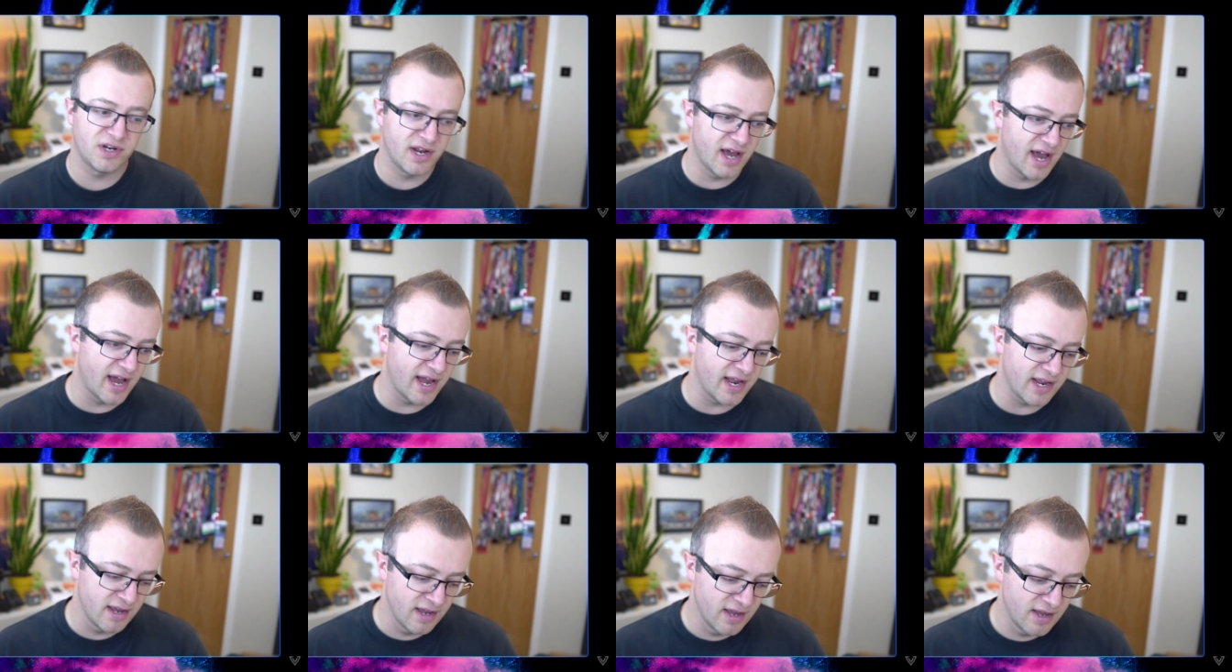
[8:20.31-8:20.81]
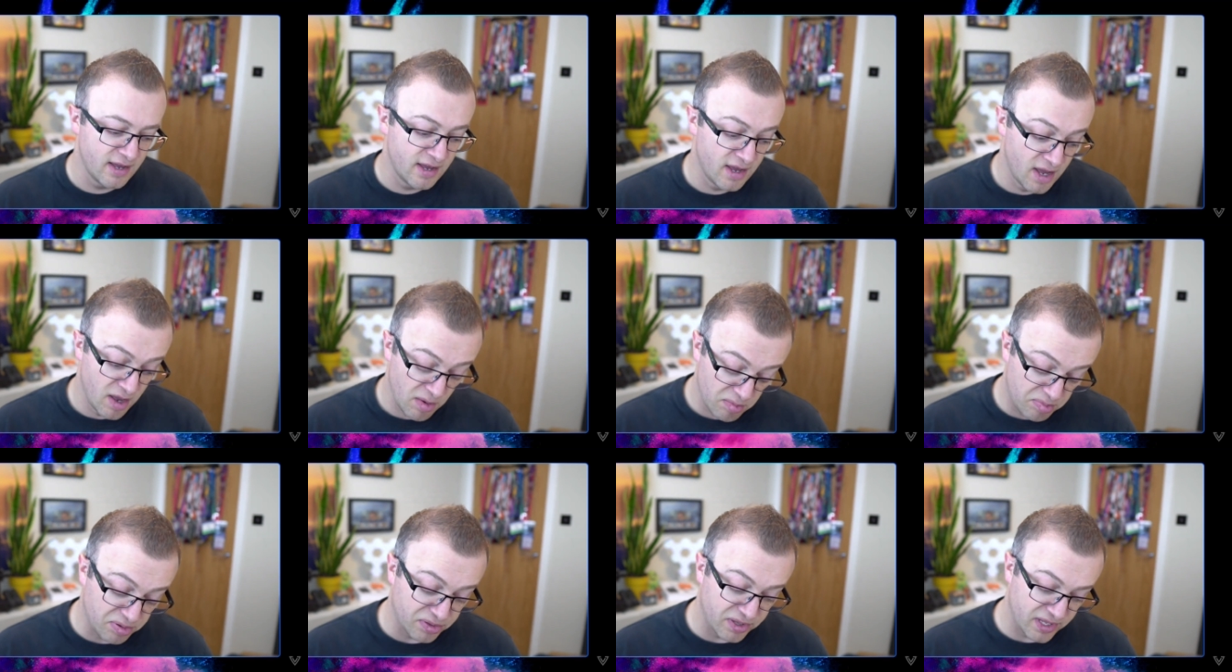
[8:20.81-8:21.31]
And I
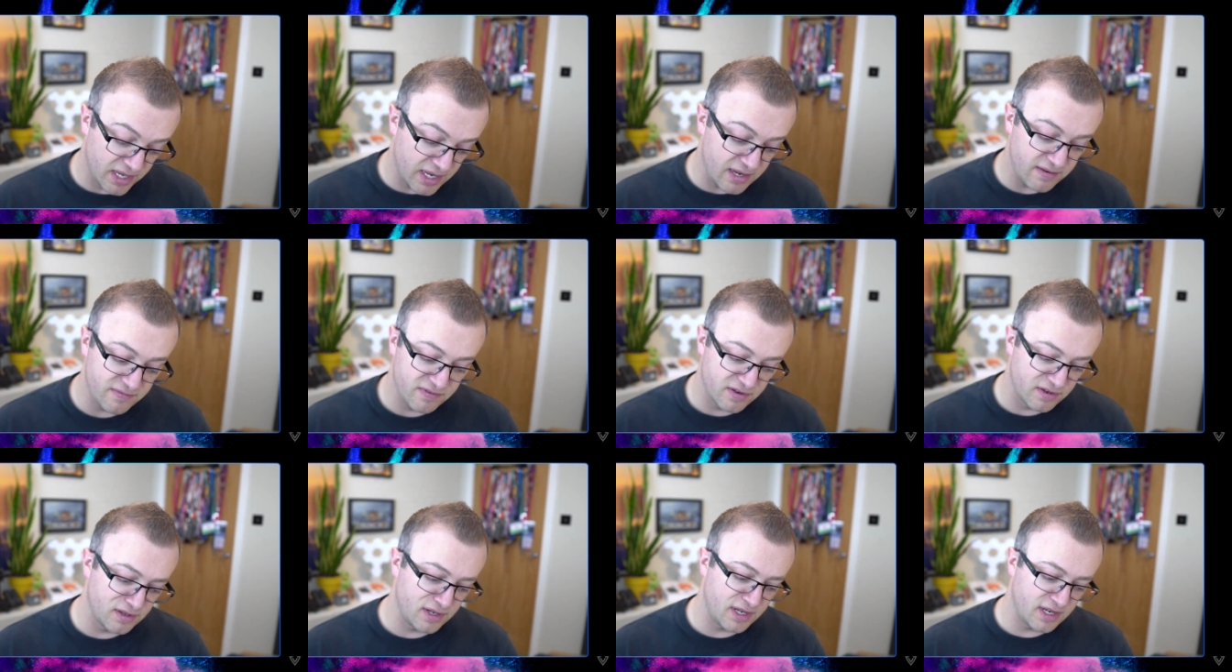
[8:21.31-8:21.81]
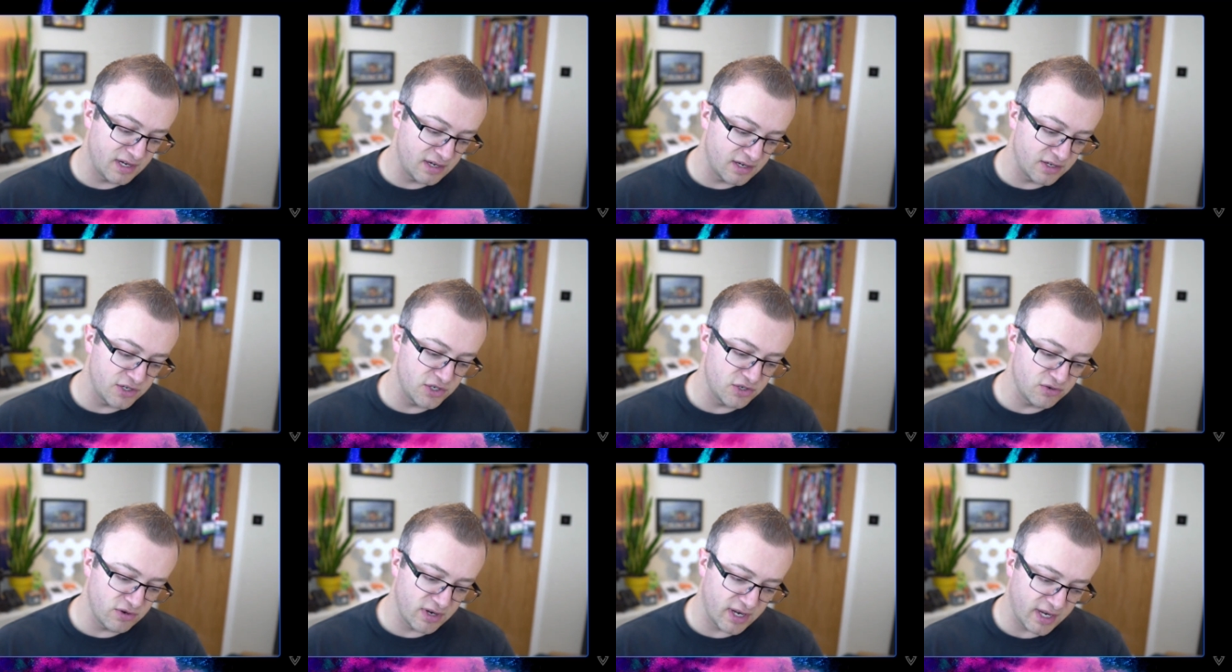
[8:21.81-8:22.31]
believe, and the
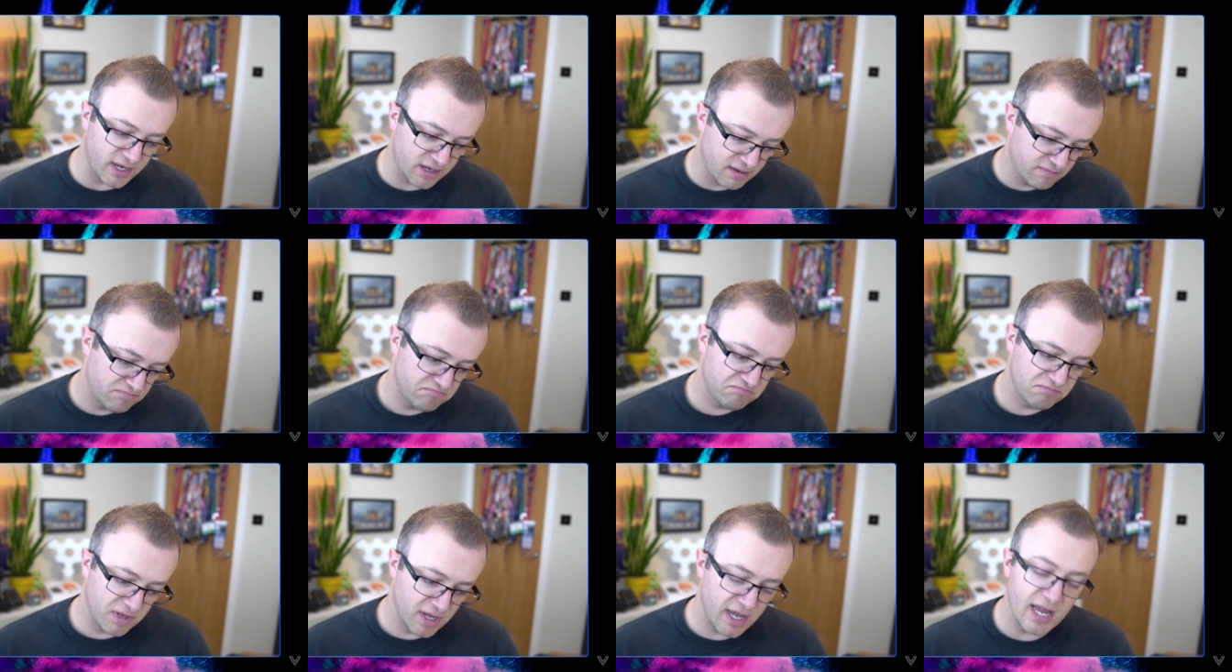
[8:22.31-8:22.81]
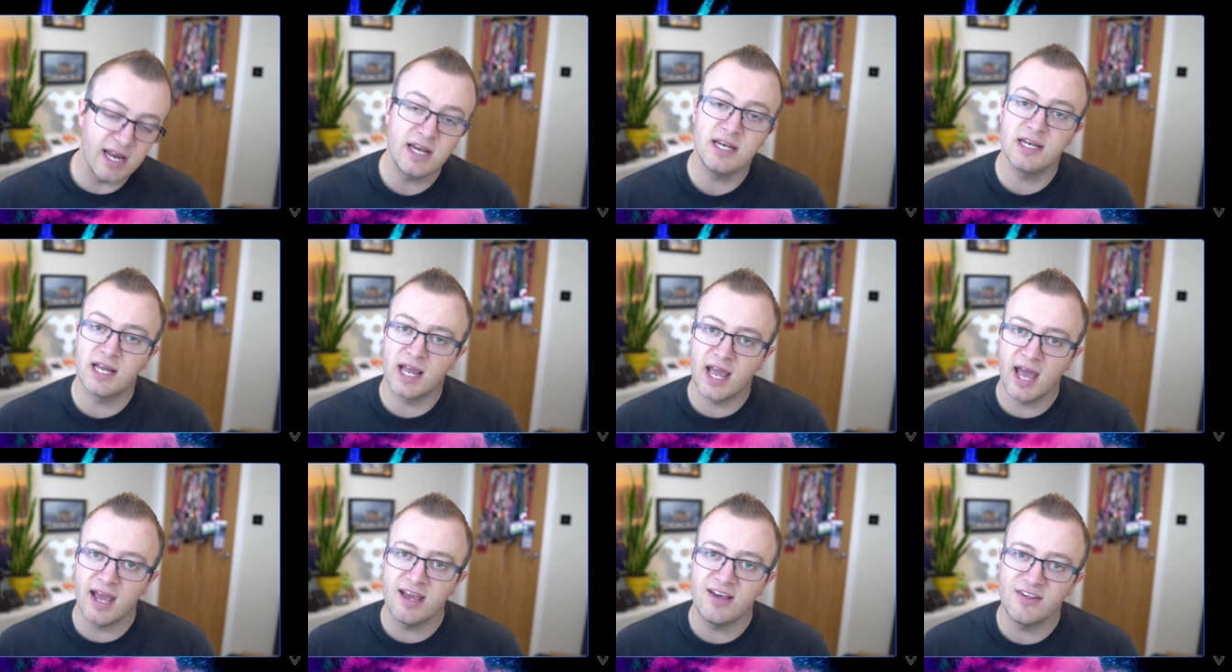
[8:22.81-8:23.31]
industry
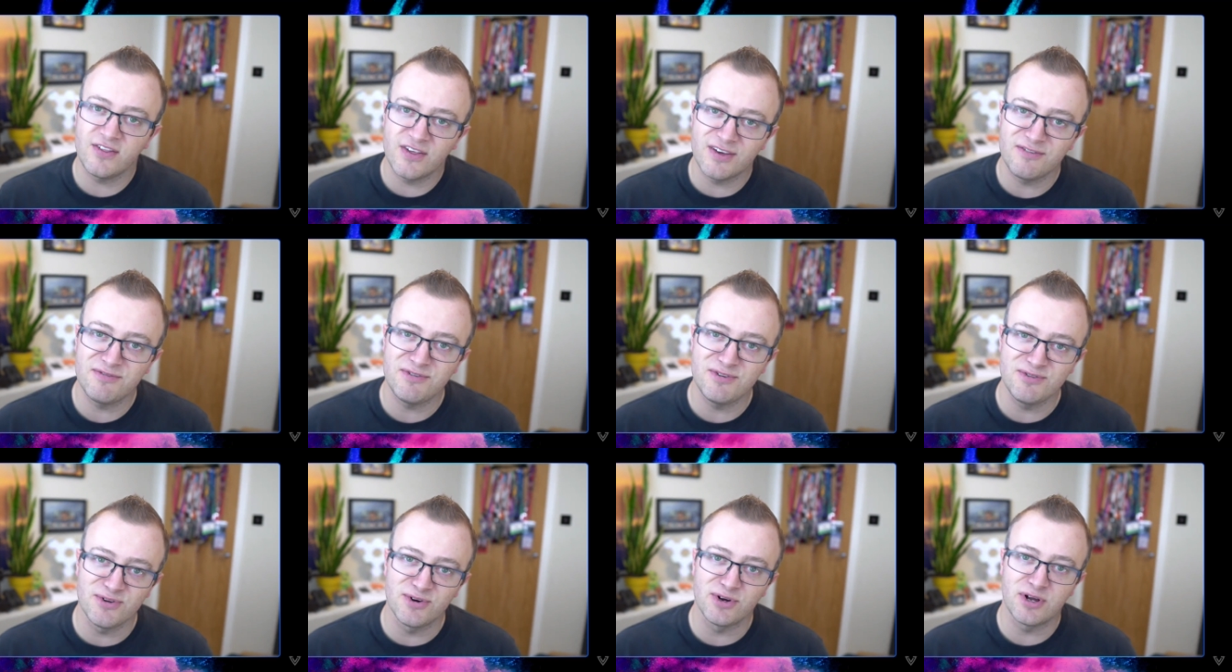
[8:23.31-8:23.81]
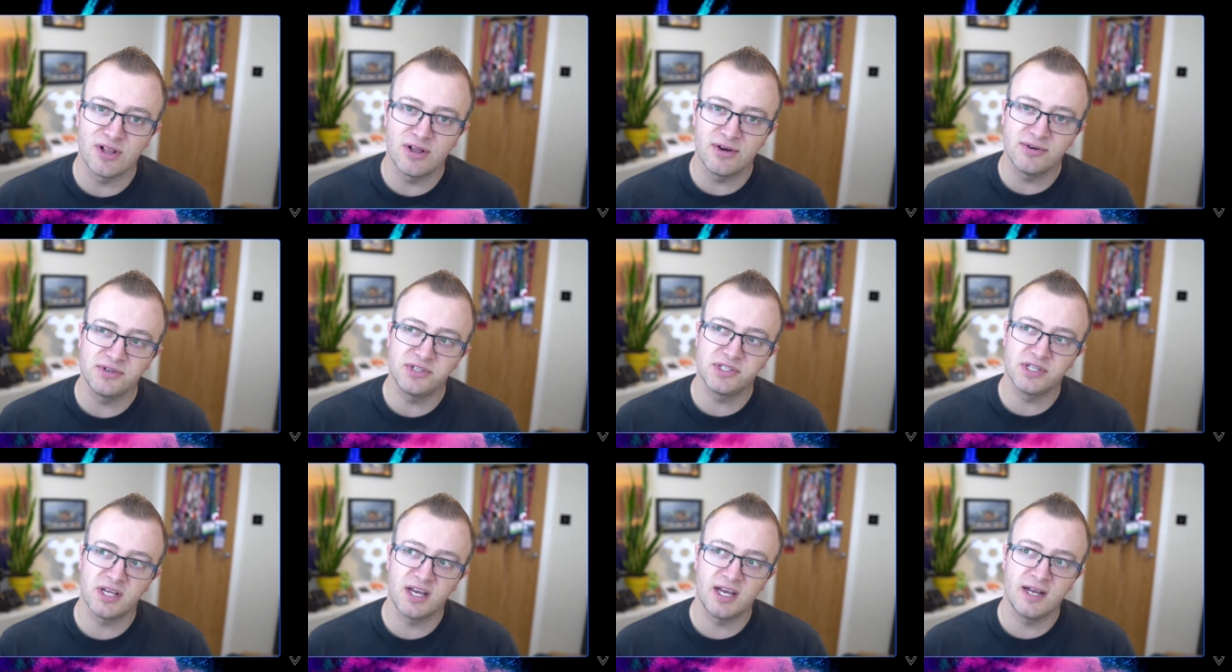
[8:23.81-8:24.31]
indicates, if you look
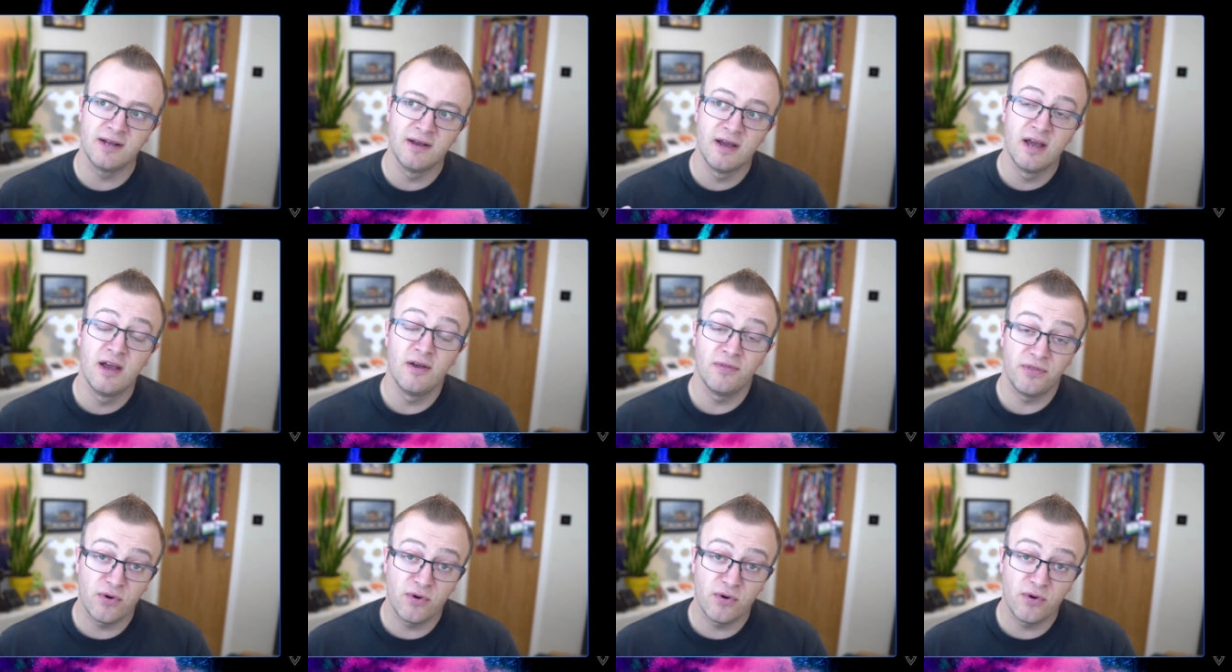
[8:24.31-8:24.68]
closely,